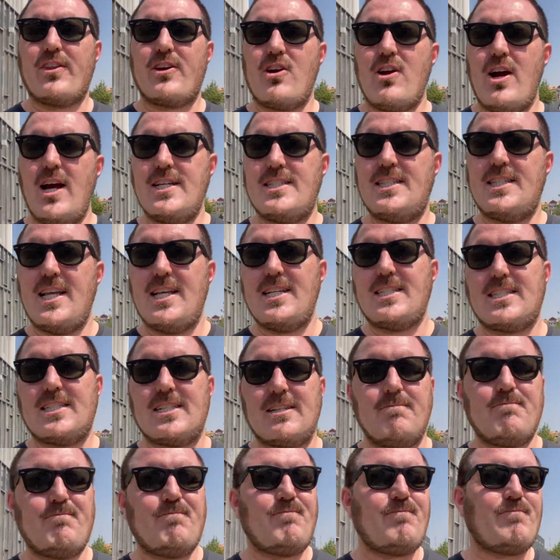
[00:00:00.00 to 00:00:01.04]
crisis.
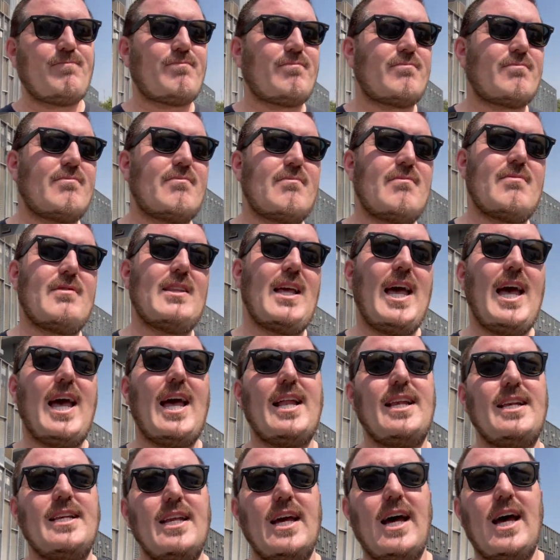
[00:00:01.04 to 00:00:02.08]
And